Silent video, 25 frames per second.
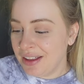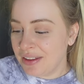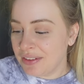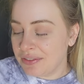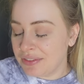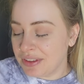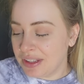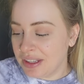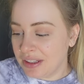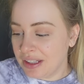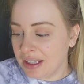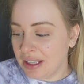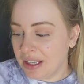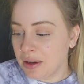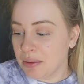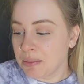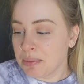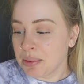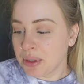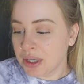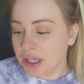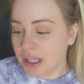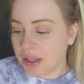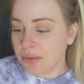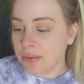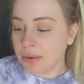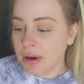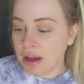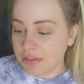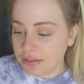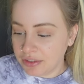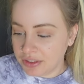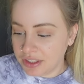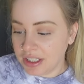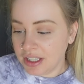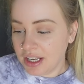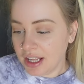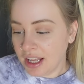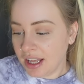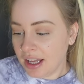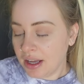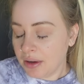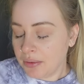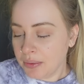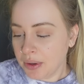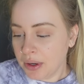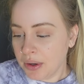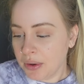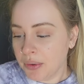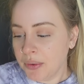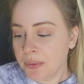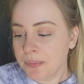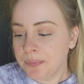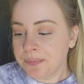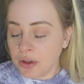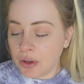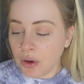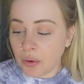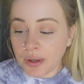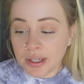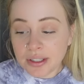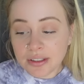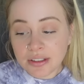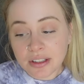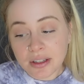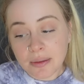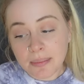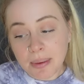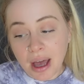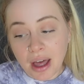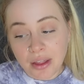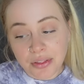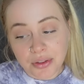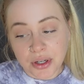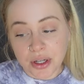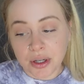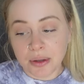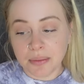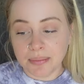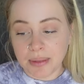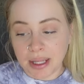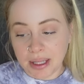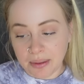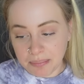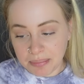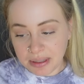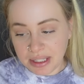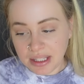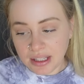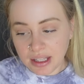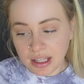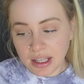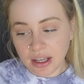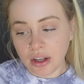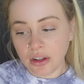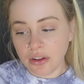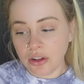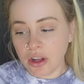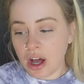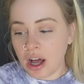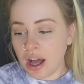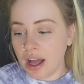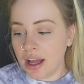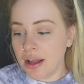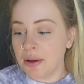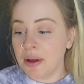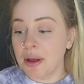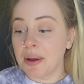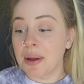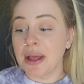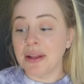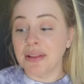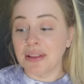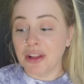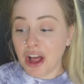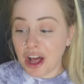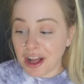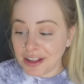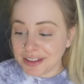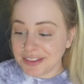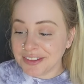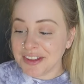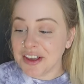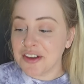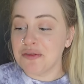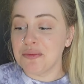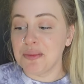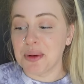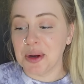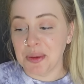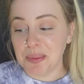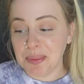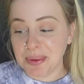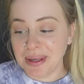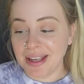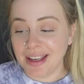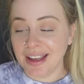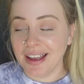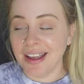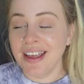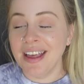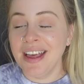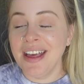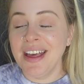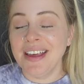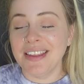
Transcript: Feeling pretty rough today, I wrote. Going to the bathroom, like peeing a lot and lots of burping.